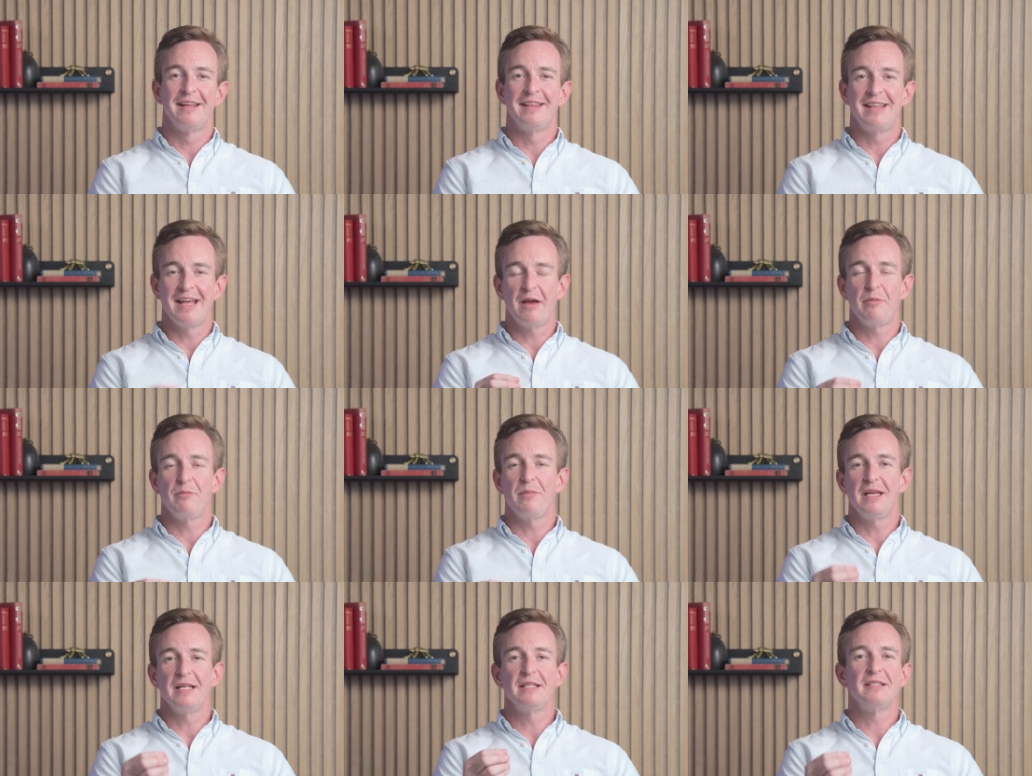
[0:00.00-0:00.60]

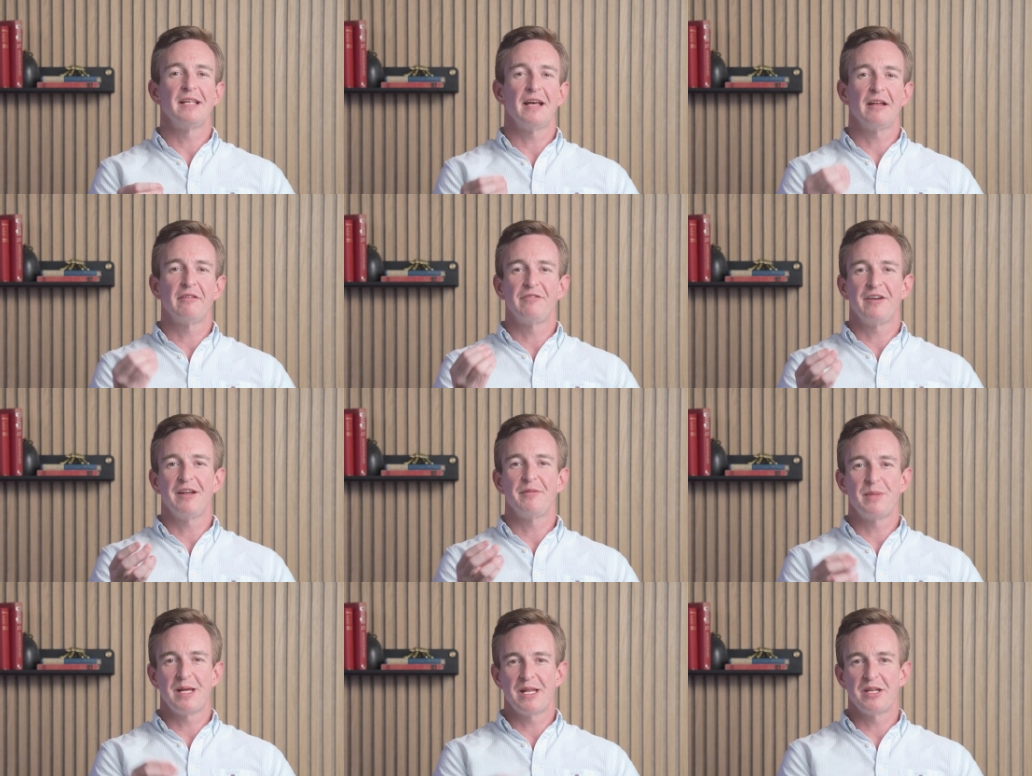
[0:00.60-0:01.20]
that means that
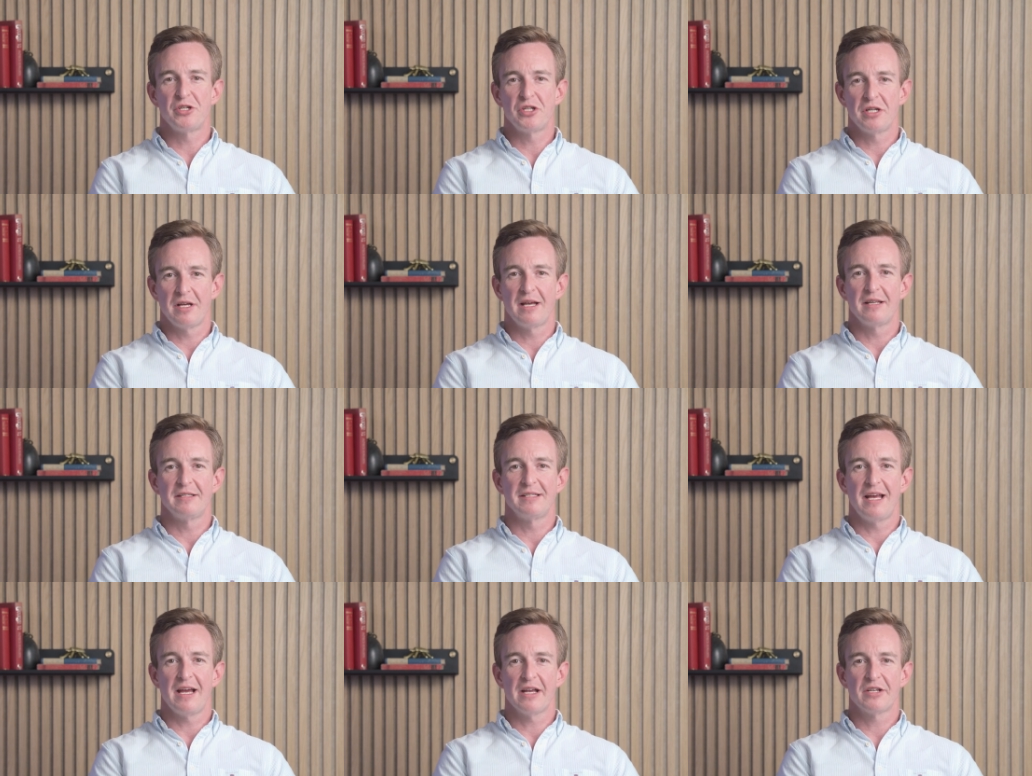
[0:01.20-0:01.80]
fund manager
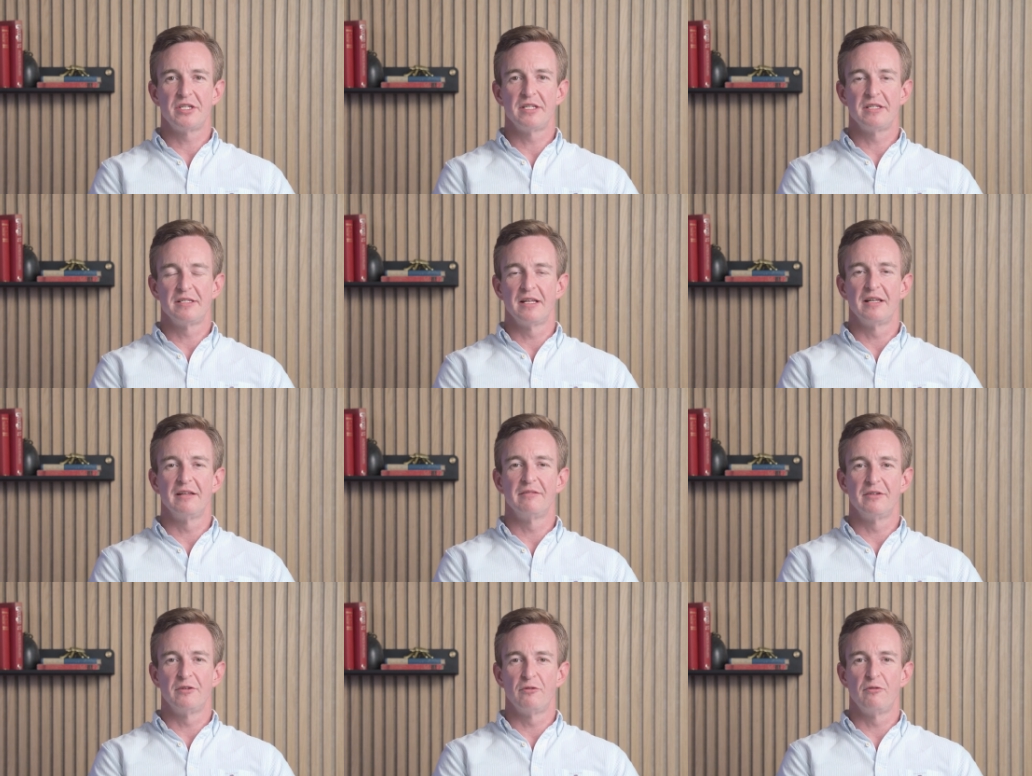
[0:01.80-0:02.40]
has actually
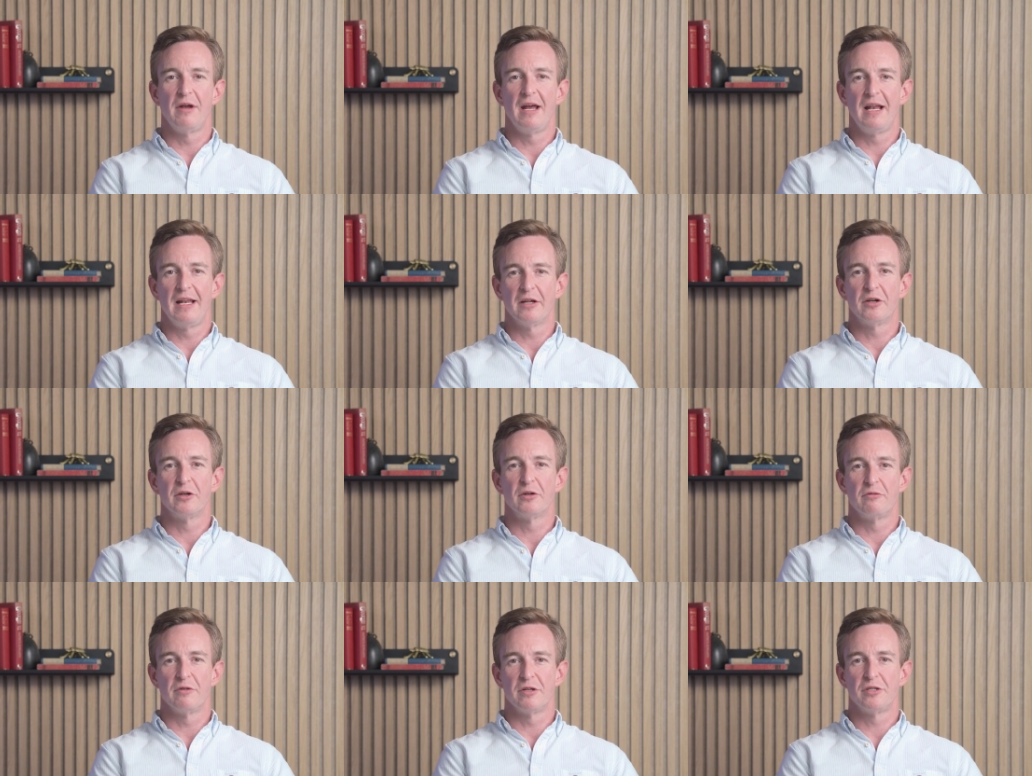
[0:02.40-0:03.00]
delivered really
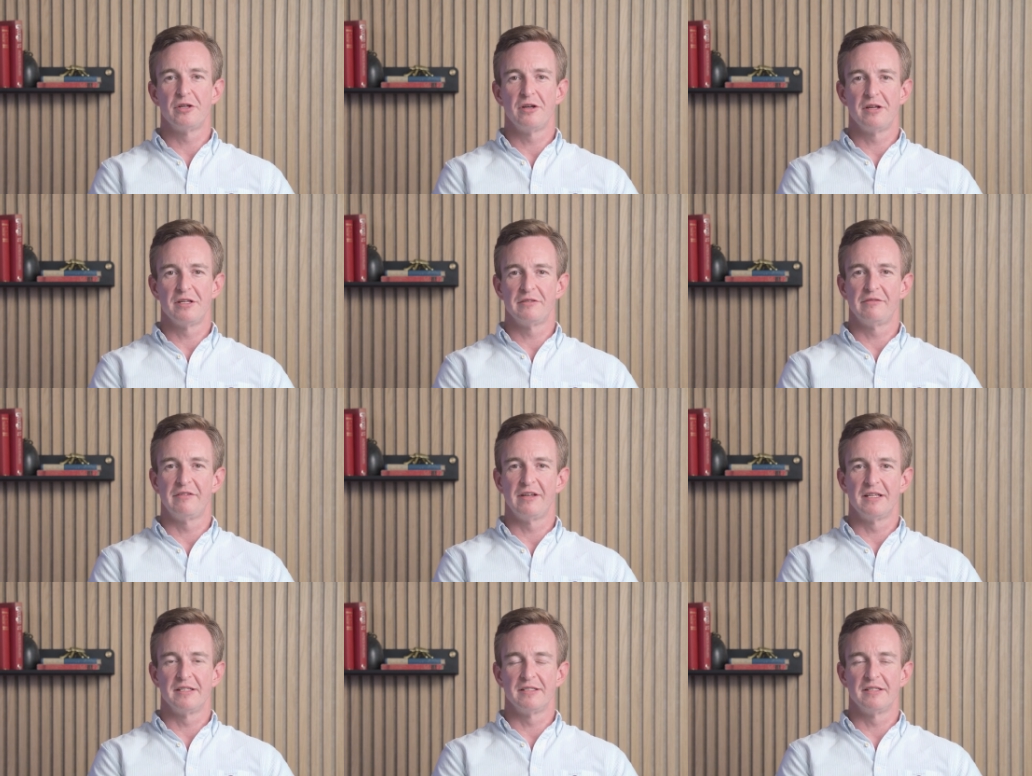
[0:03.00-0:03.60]
good returns
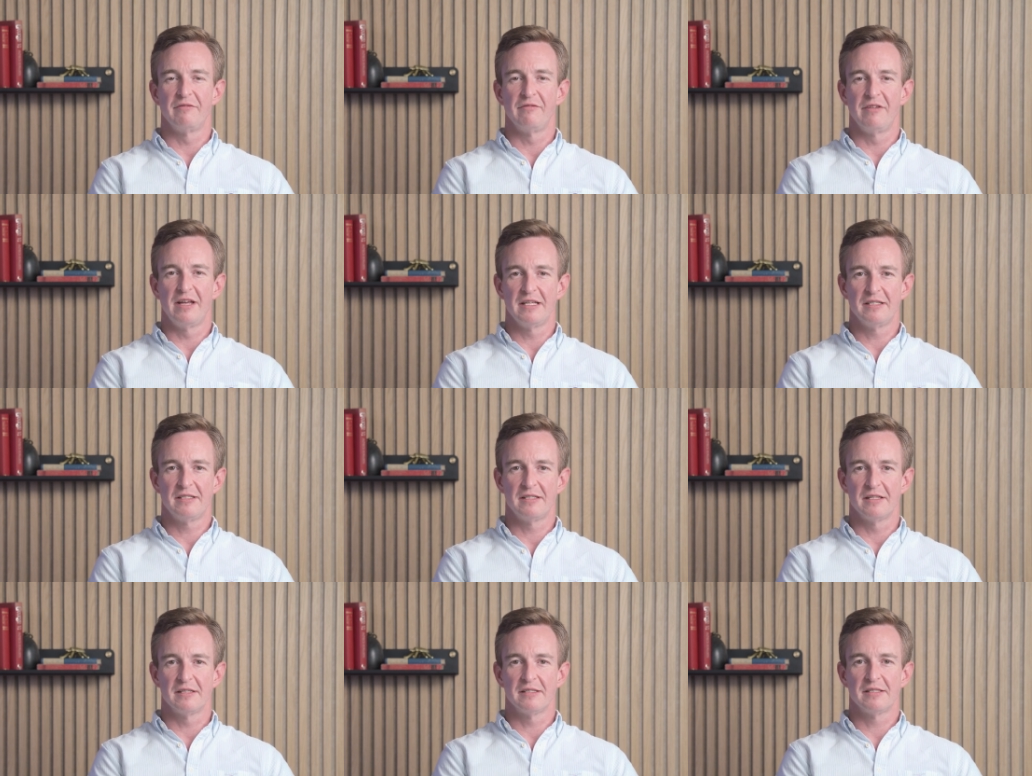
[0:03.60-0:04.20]
for his
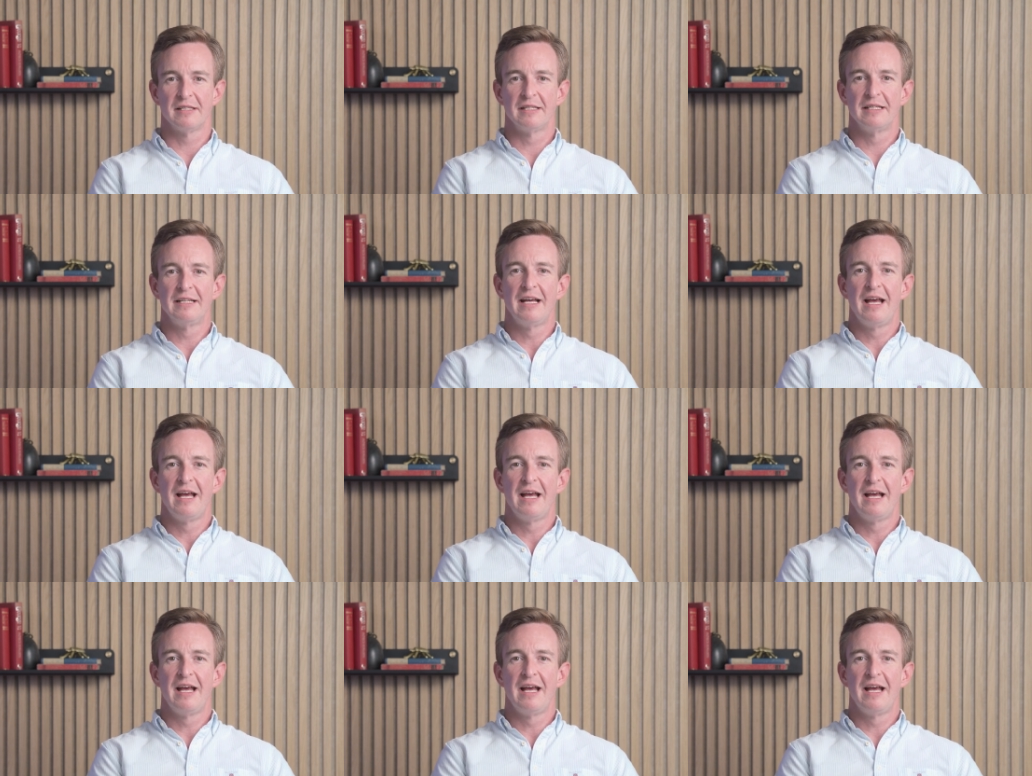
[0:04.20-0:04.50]
investors.